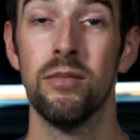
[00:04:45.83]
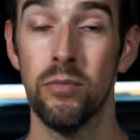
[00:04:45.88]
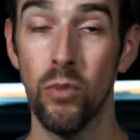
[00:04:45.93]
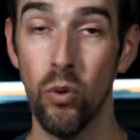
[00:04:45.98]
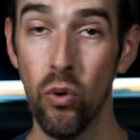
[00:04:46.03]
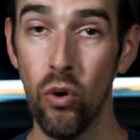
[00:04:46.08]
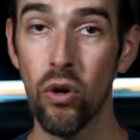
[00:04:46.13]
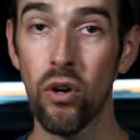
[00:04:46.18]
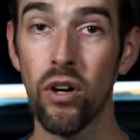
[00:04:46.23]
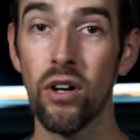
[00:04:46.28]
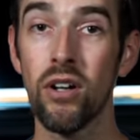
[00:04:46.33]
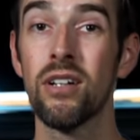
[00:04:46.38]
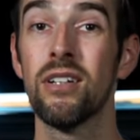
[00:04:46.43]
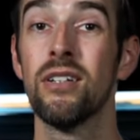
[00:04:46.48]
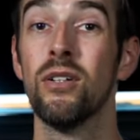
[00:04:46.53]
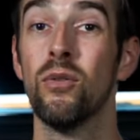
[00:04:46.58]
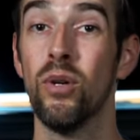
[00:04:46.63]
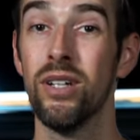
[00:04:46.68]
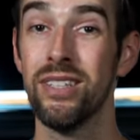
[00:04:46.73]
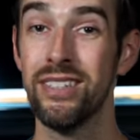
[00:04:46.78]
More
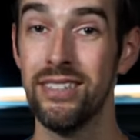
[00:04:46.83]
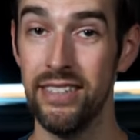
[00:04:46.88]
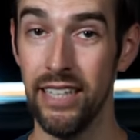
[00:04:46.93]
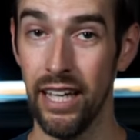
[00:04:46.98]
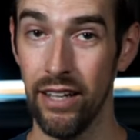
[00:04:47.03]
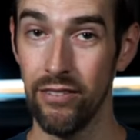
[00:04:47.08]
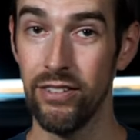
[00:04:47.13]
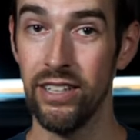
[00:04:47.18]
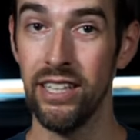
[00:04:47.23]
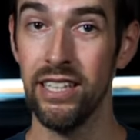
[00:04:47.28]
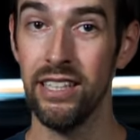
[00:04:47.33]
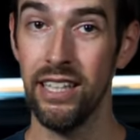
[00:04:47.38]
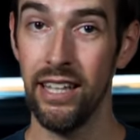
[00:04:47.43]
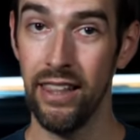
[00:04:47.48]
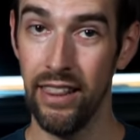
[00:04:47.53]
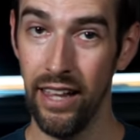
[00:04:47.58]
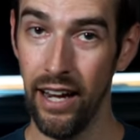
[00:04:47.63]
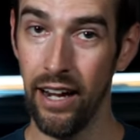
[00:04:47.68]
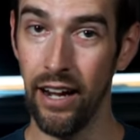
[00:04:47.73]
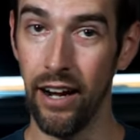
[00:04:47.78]
was definitely
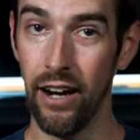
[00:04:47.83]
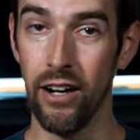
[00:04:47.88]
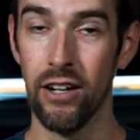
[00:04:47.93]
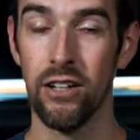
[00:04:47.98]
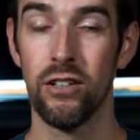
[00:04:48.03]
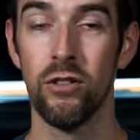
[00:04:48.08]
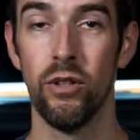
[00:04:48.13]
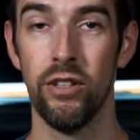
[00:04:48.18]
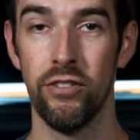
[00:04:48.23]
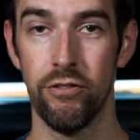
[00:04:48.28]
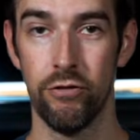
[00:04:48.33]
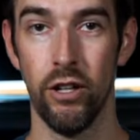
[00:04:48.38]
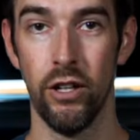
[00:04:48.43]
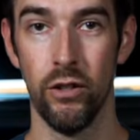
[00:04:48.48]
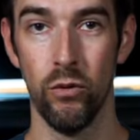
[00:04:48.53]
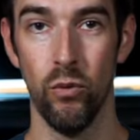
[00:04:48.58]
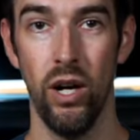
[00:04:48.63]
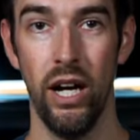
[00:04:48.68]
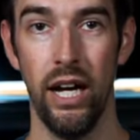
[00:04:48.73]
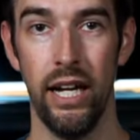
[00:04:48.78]
there with
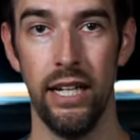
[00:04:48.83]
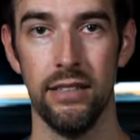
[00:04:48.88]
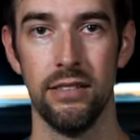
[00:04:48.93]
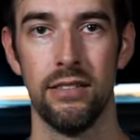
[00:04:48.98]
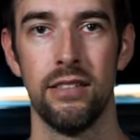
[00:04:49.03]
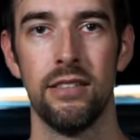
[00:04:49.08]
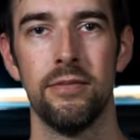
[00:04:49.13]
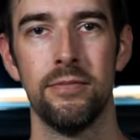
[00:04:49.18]
front wides.